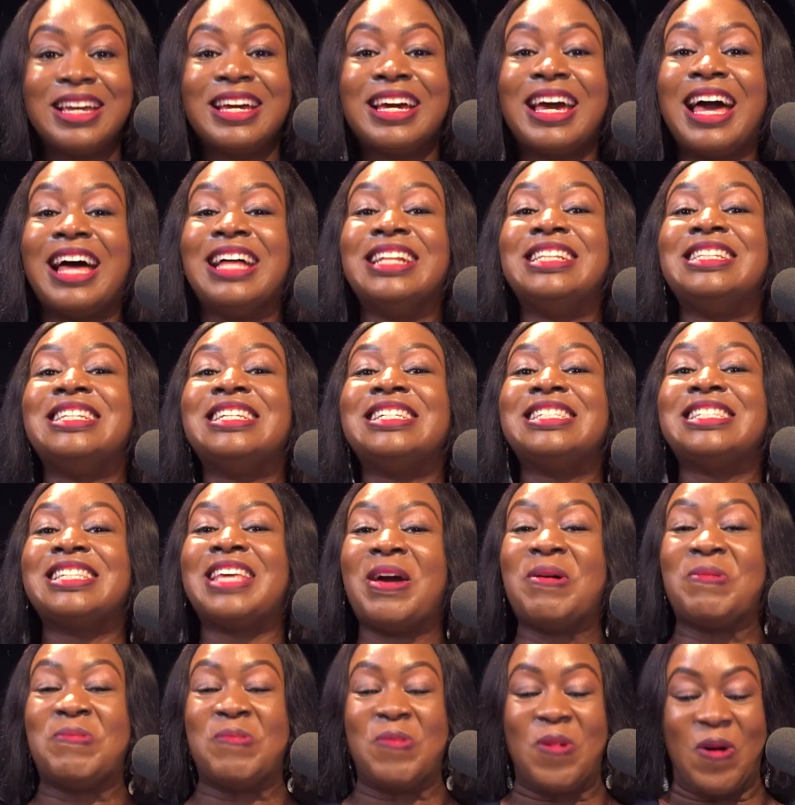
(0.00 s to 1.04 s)
Can this
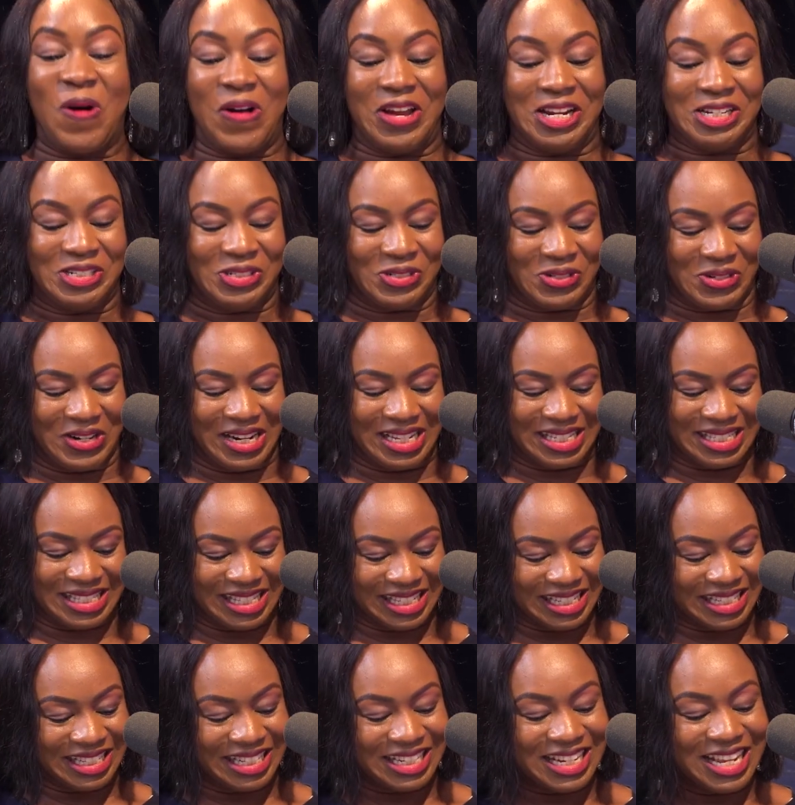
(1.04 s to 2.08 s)
get more
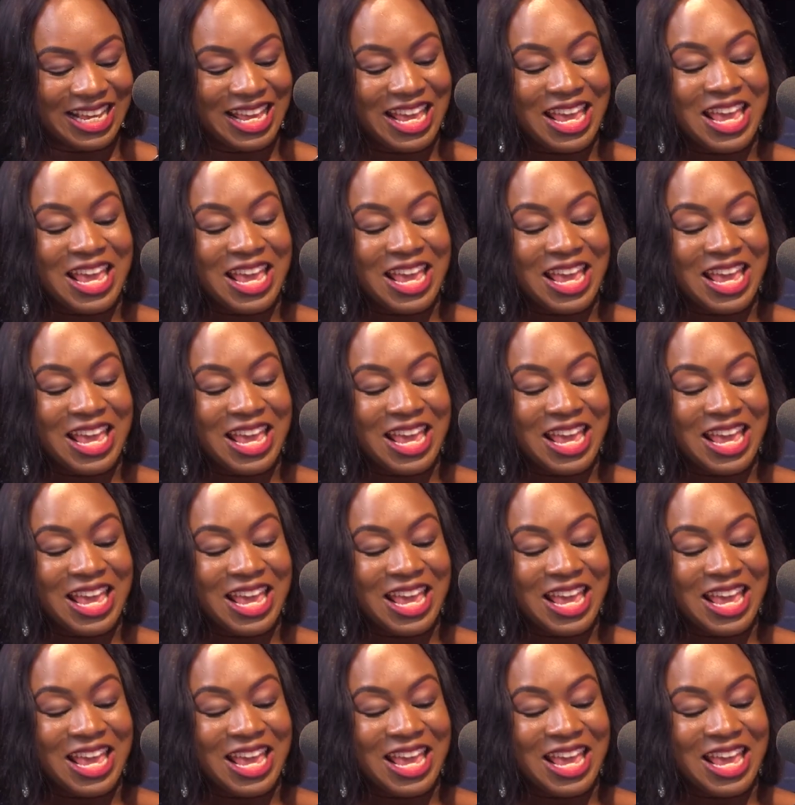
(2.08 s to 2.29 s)
interesting?